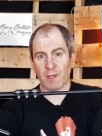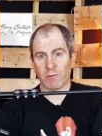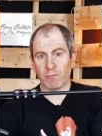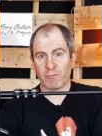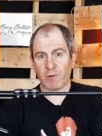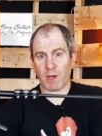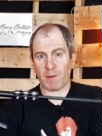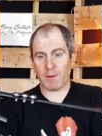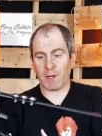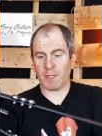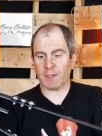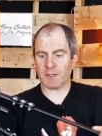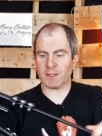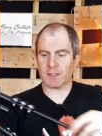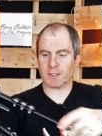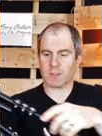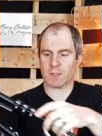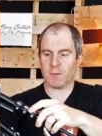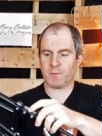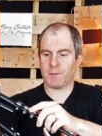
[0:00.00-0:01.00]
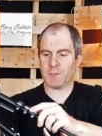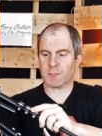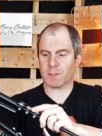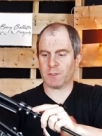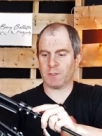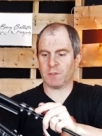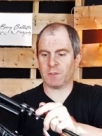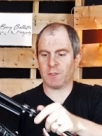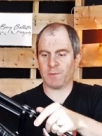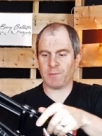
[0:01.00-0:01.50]
rubber stoppers
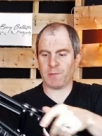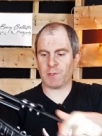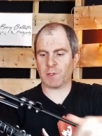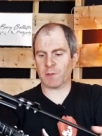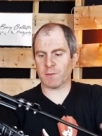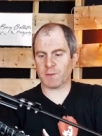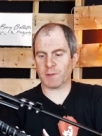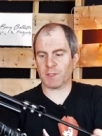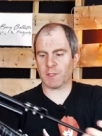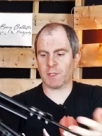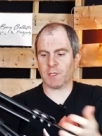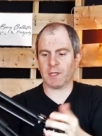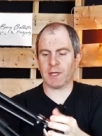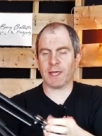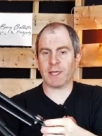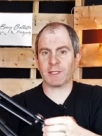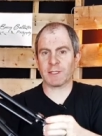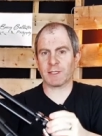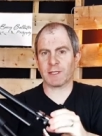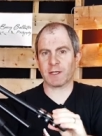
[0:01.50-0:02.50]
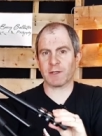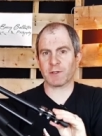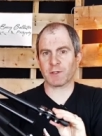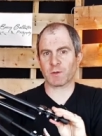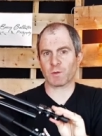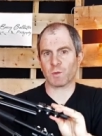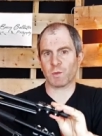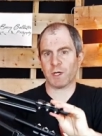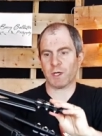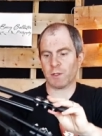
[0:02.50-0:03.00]
on the bottoms of the legs there
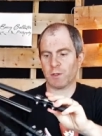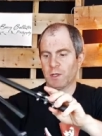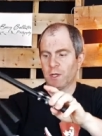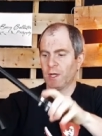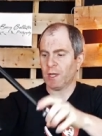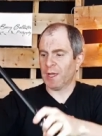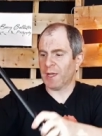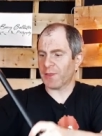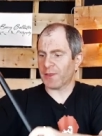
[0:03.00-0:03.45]
as well.